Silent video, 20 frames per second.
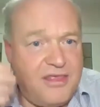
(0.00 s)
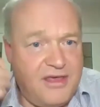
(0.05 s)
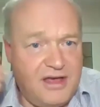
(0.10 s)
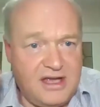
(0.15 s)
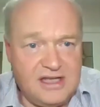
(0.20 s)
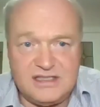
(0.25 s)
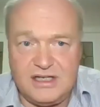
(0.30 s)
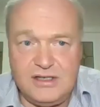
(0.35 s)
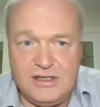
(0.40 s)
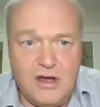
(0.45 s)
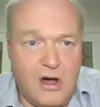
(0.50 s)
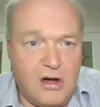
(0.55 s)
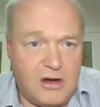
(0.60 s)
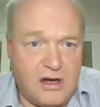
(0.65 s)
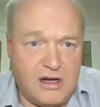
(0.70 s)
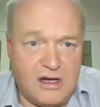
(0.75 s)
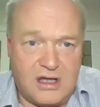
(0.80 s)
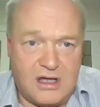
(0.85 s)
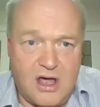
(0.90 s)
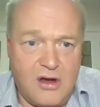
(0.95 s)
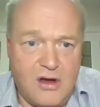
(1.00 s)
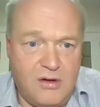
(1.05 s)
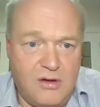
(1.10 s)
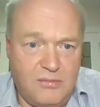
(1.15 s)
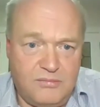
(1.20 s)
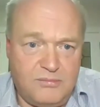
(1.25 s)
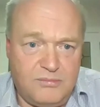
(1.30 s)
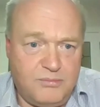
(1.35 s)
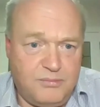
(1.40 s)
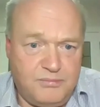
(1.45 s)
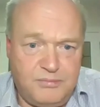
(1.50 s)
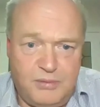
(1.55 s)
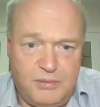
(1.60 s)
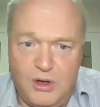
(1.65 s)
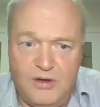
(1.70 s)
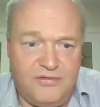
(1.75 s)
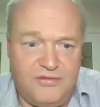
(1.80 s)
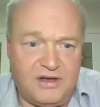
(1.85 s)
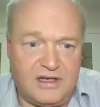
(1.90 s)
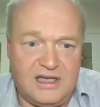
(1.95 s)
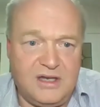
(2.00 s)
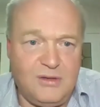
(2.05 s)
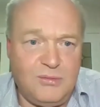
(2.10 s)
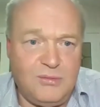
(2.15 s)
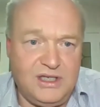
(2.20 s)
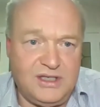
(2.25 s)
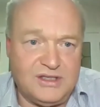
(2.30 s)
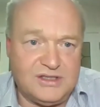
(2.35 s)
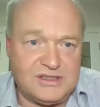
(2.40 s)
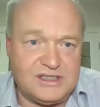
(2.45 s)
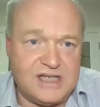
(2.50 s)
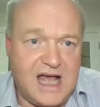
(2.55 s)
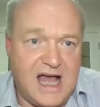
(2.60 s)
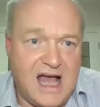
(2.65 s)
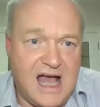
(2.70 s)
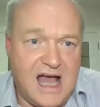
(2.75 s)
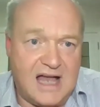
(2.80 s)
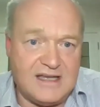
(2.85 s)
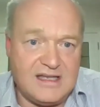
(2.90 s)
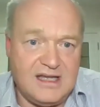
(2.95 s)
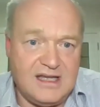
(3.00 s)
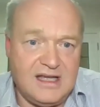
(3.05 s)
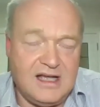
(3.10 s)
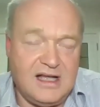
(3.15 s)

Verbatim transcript: things are not going to go perfectly when you start.